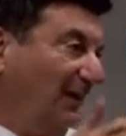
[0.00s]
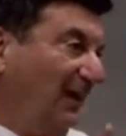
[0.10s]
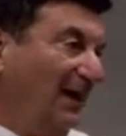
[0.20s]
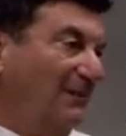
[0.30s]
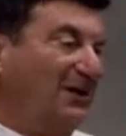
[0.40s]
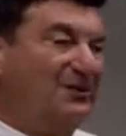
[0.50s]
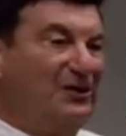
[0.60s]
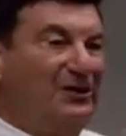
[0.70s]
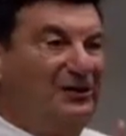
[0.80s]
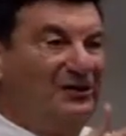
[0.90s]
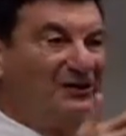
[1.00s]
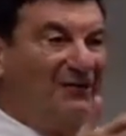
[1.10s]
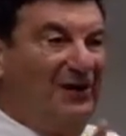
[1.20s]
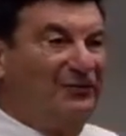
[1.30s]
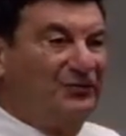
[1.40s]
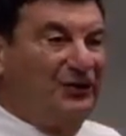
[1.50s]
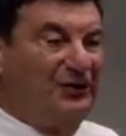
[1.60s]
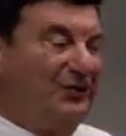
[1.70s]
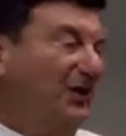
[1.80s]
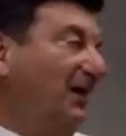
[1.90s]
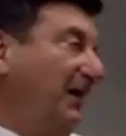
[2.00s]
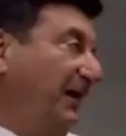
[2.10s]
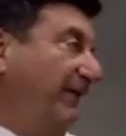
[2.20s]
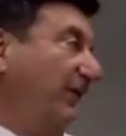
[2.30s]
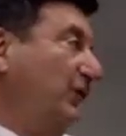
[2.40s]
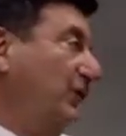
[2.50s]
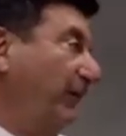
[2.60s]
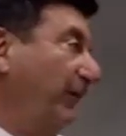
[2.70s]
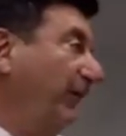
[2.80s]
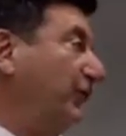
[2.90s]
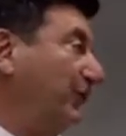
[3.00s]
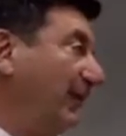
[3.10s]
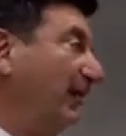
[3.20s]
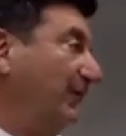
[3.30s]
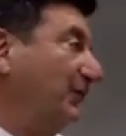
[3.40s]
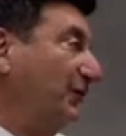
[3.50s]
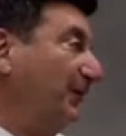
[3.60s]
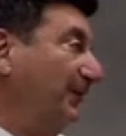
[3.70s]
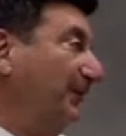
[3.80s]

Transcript: IMAX theaters, survival centers, in the future from a future man museum.